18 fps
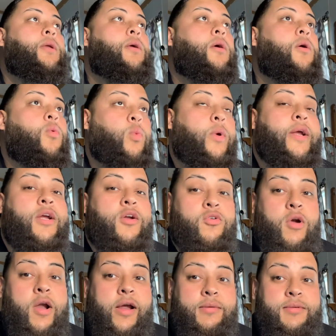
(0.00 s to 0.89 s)
Rick
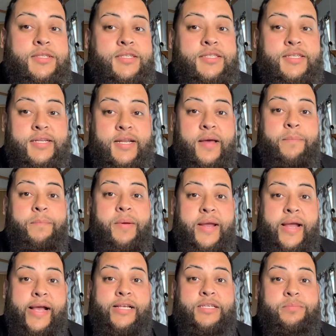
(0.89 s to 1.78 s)
Grimes, you seen that
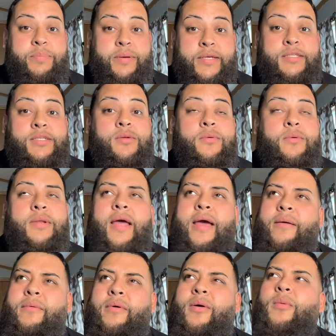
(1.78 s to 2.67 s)
big ass pistol,
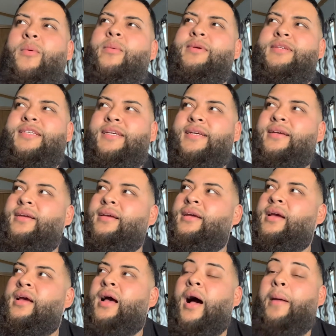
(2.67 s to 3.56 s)
that, what was it?
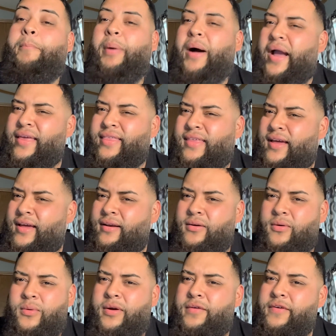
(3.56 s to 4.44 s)
A python
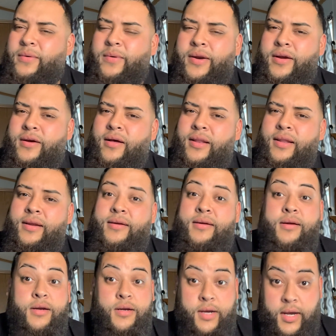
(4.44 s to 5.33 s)
or whatever you want to call it,
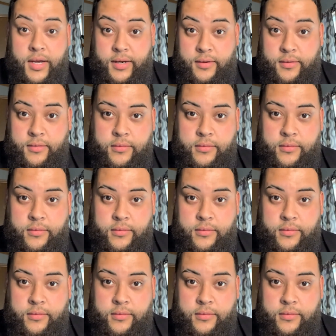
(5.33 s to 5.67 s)
gun.